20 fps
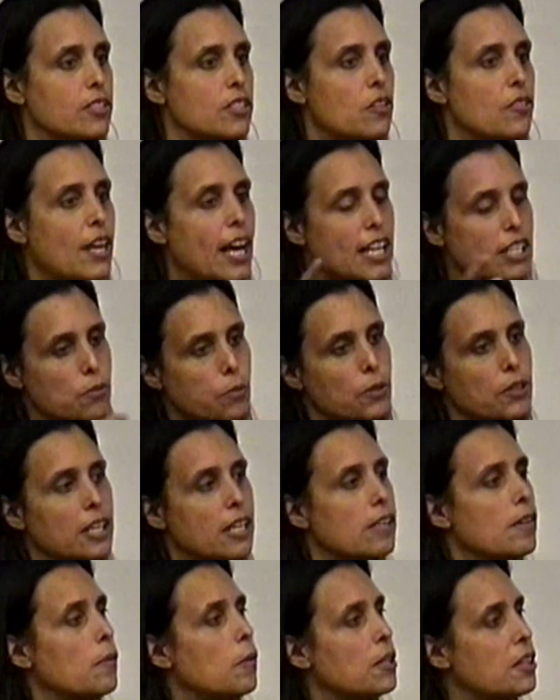So that's what
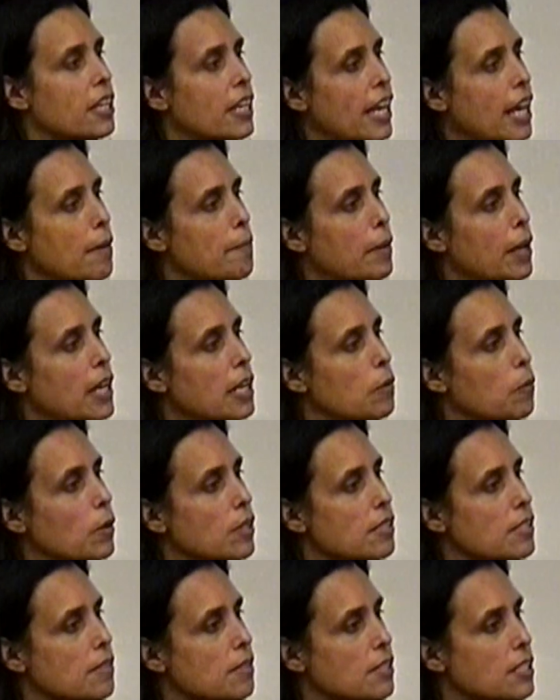the, what the campaign
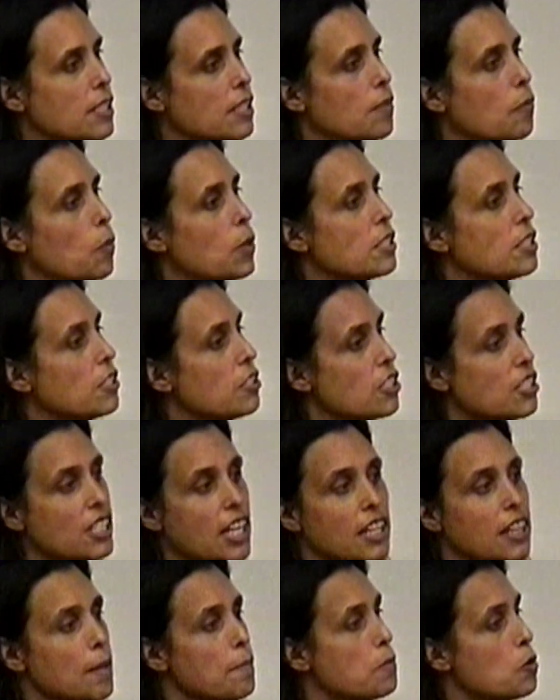was, was to, was to
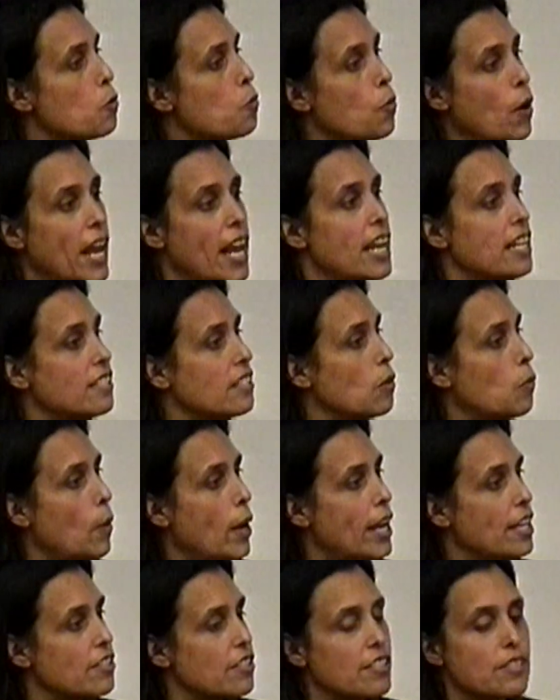get them to raise the
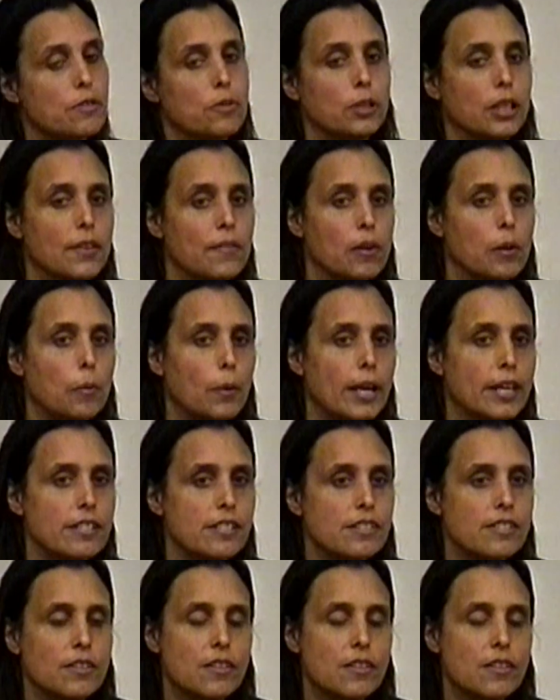wages to a living wage.